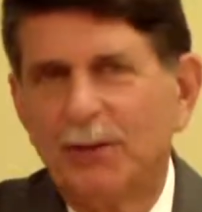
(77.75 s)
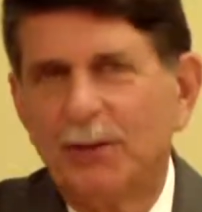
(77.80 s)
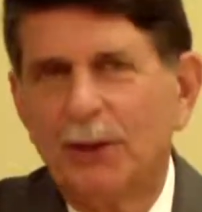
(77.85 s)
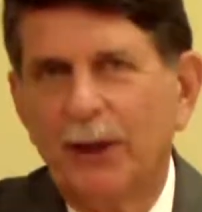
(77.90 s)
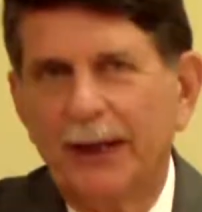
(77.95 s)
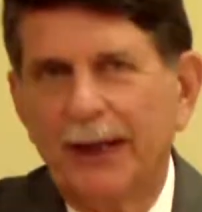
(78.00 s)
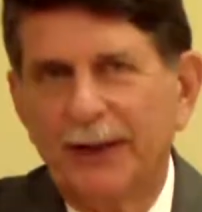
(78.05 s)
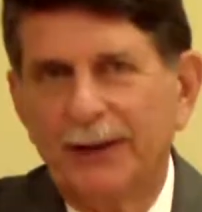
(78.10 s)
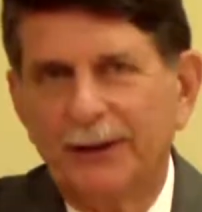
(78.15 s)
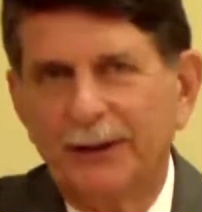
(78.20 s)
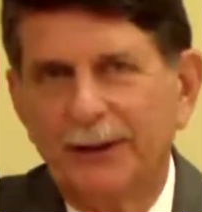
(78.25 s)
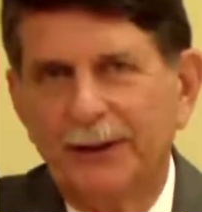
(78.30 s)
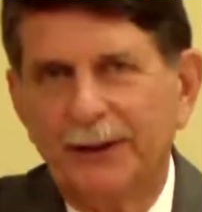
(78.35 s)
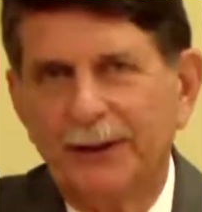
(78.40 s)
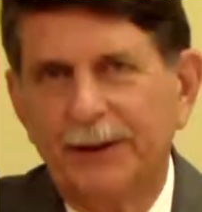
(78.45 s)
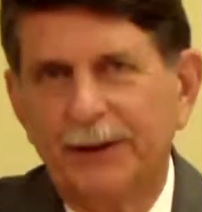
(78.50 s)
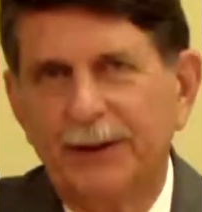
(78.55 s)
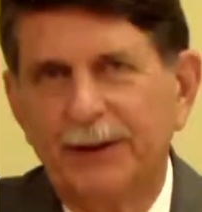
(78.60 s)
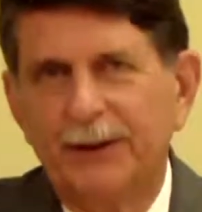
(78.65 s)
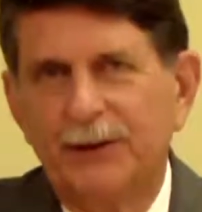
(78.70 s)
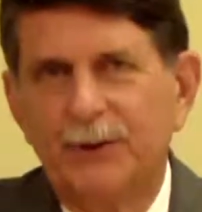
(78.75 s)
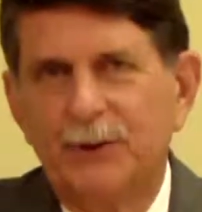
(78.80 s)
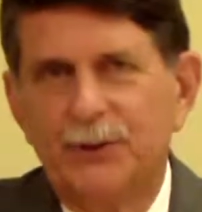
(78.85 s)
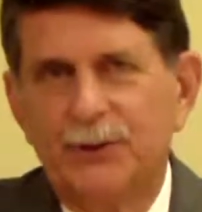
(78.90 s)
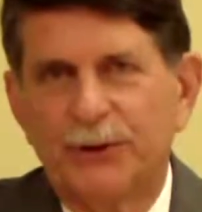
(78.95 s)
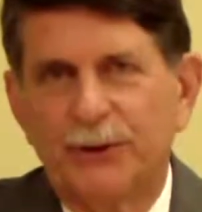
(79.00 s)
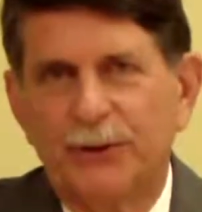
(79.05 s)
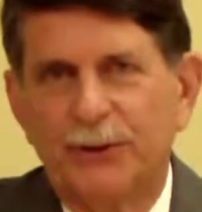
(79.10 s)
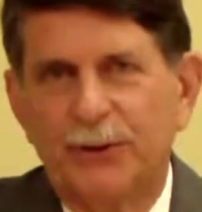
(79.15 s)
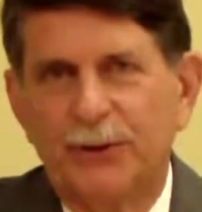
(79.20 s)
Barnett did
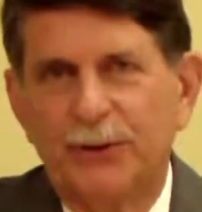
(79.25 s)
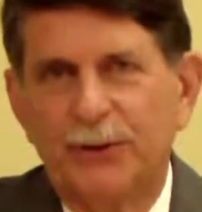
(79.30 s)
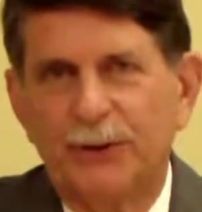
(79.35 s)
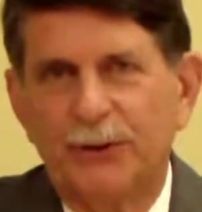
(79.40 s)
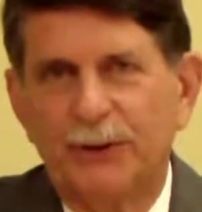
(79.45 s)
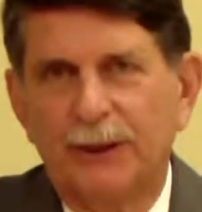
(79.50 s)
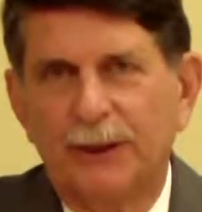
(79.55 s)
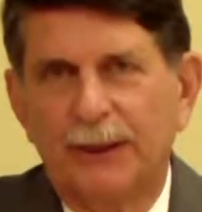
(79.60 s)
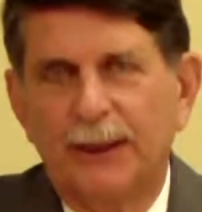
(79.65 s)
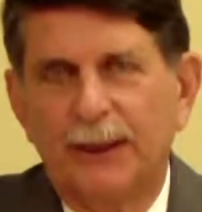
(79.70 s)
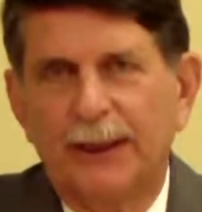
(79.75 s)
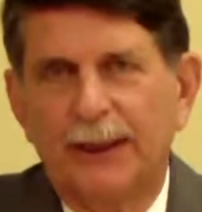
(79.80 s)
years ago,